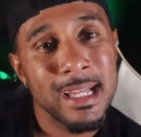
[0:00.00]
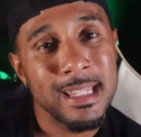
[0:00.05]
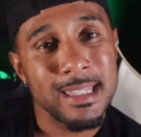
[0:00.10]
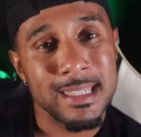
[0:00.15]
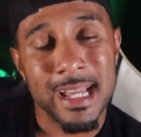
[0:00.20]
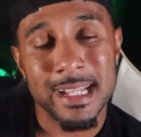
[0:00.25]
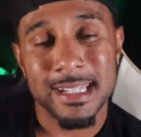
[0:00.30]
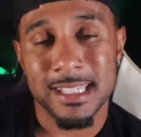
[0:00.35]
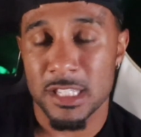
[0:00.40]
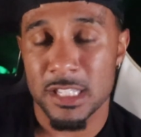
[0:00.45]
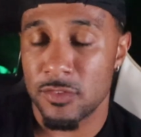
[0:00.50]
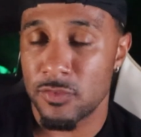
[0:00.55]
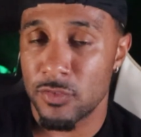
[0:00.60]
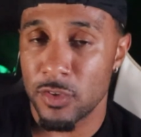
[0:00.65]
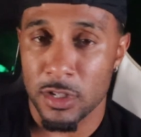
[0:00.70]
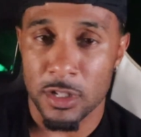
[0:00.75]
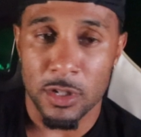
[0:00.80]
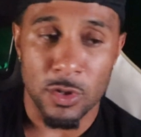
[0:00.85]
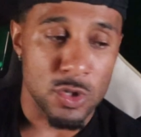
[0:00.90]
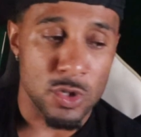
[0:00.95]
like this
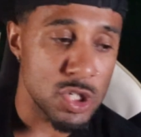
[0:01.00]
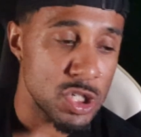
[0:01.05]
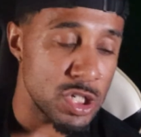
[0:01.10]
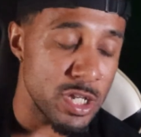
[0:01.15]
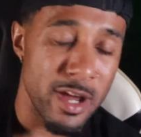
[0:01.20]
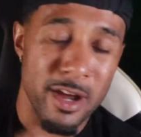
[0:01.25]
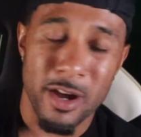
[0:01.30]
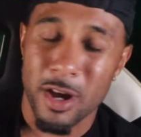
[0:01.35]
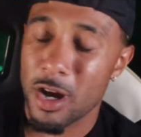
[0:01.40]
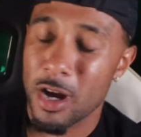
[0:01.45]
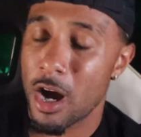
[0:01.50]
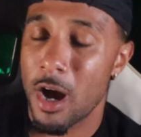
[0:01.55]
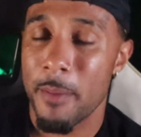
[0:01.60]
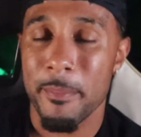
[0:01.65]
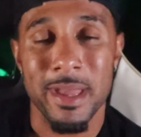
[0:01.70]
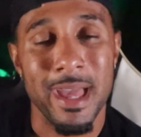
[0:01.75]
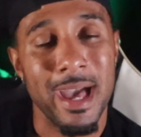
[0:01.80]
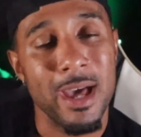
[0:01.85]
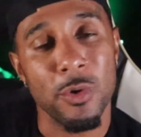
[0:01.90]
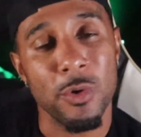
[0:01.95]
video, share,
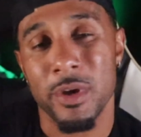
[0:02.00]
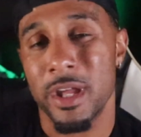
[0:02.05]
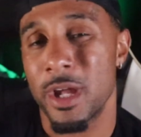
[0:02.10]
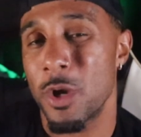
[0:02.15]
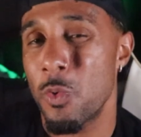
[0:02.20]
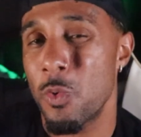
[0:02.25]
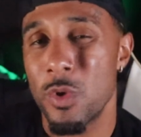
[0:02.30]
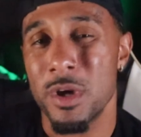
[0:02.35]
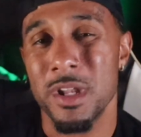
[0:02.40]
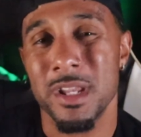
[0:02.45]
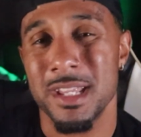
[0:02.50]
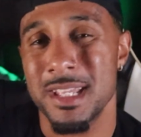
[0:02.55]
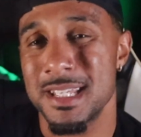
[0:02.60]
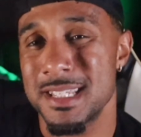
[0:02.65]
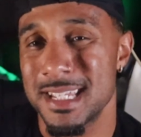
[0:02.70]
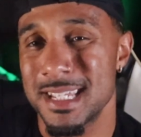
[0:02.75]
comment, I don't care what it is,